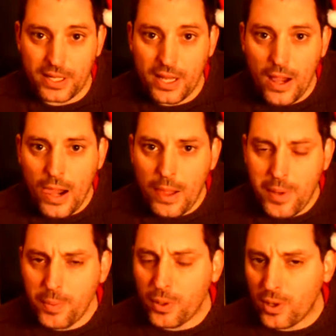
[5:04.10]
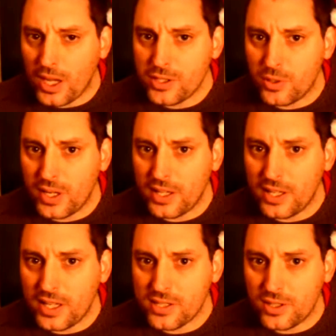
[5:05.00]
but people are onto it, and I
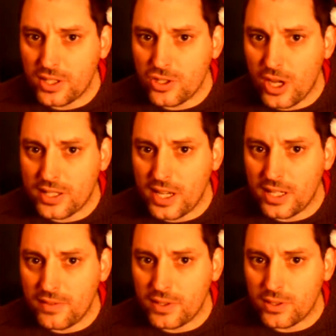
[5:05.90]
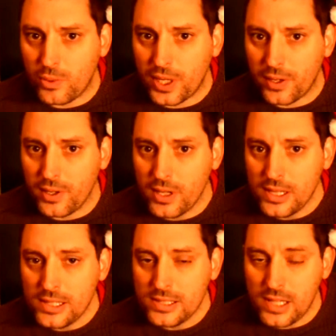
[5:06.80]
think that's going to get shot down even quicker.
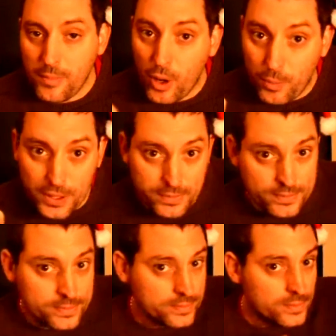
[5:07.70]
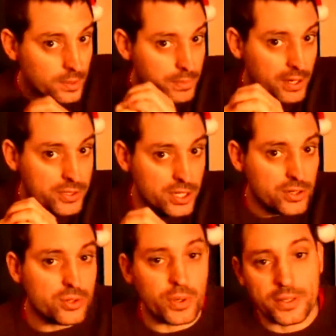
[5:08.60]
I'm hoping. But that was a
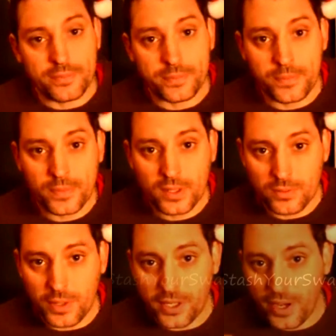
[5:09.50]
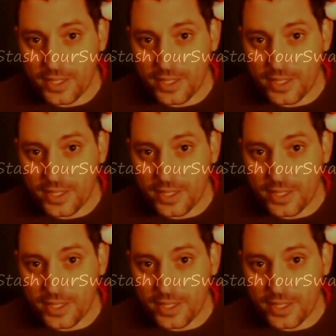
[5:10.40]
huge win. Way to go,